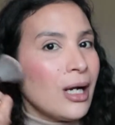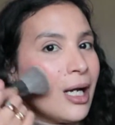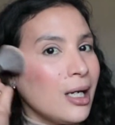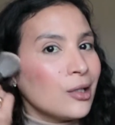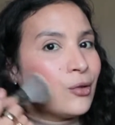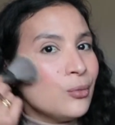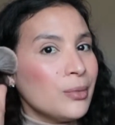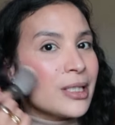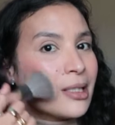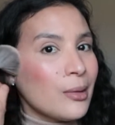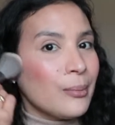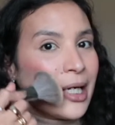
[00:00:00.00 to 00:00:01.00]
I like to
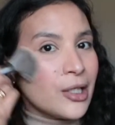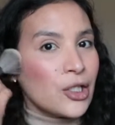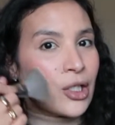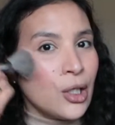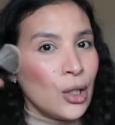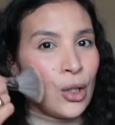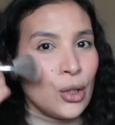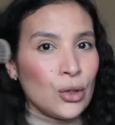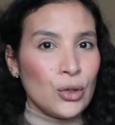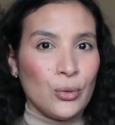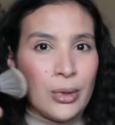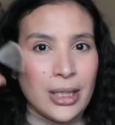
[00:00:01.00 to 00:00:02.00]
mix and match
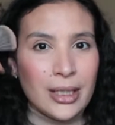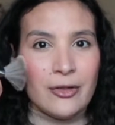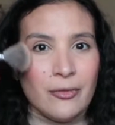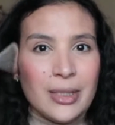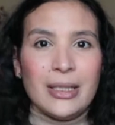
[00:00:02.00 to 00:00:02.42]
to really give me